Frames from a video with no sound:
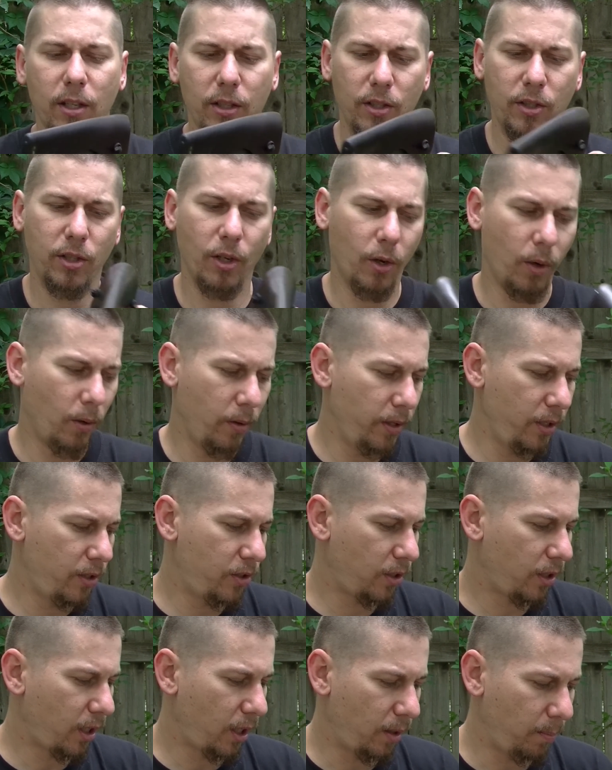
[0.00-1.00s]
so
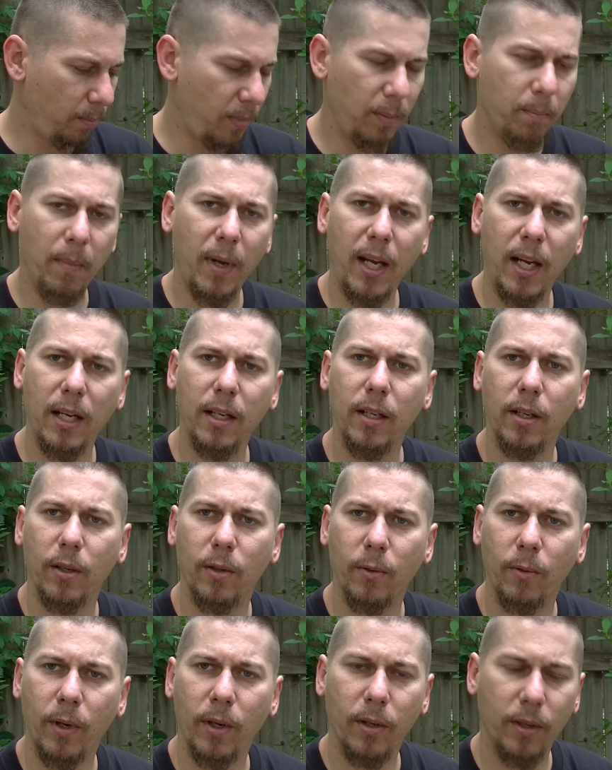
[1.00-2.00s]
these can be made
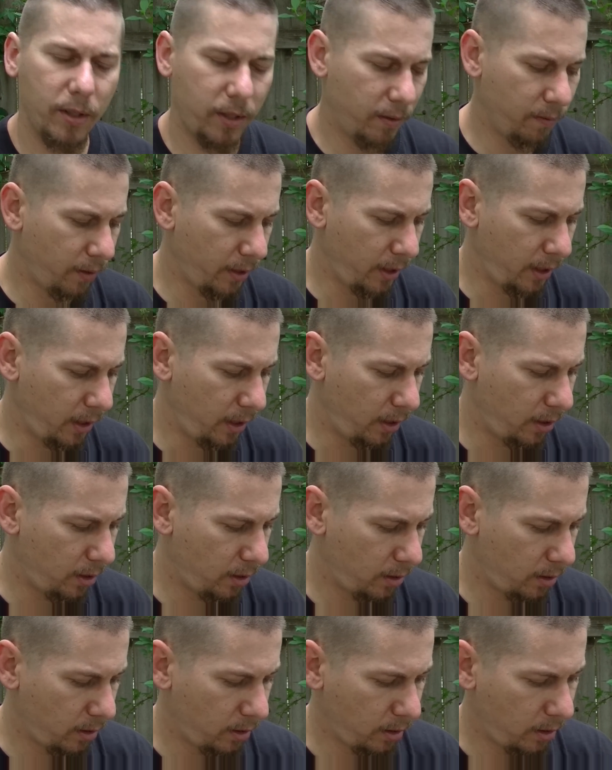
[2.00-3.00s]
relatively
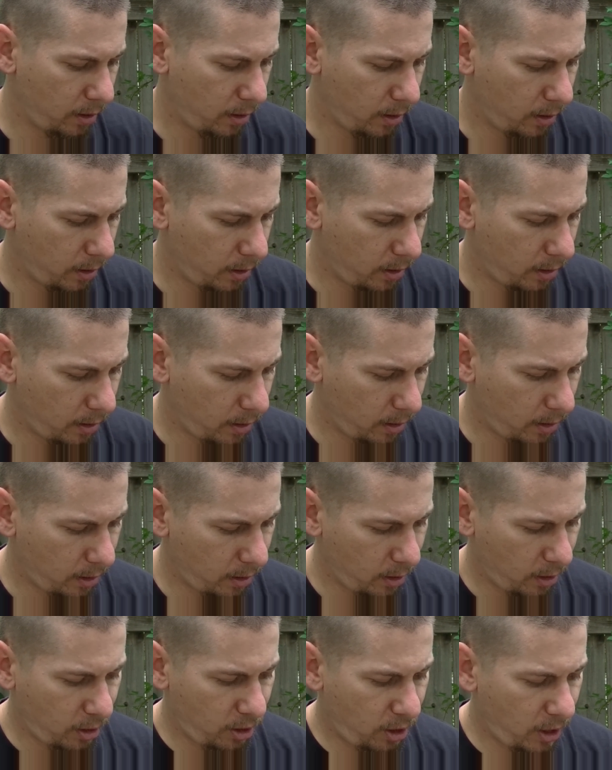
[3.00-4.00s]

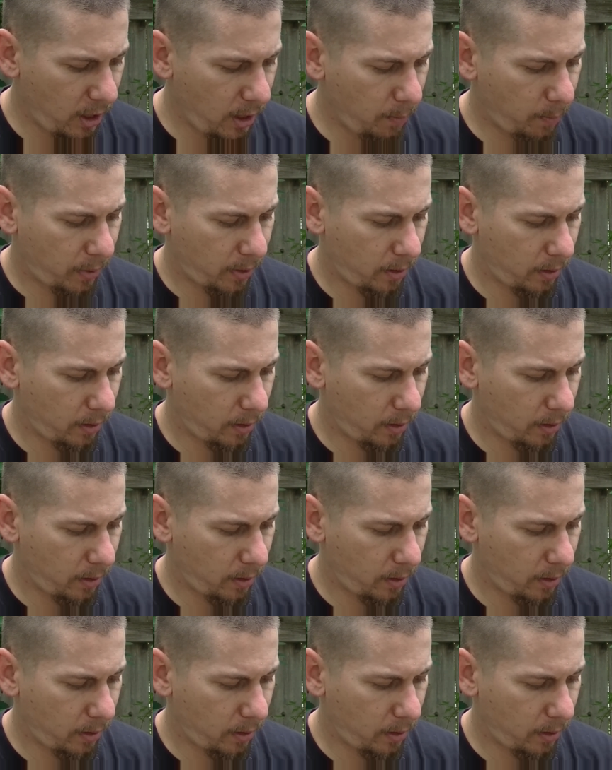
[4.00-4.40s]
cheap,